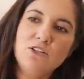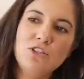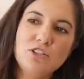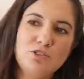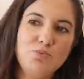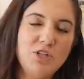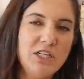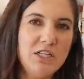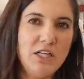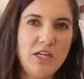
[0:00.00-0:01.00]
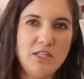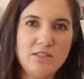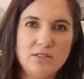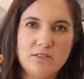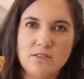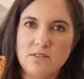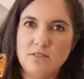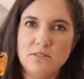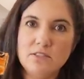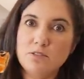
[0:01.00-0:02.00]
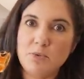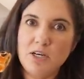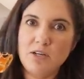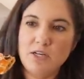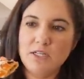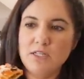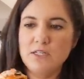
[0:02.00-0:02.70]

Looks pretty like spot on.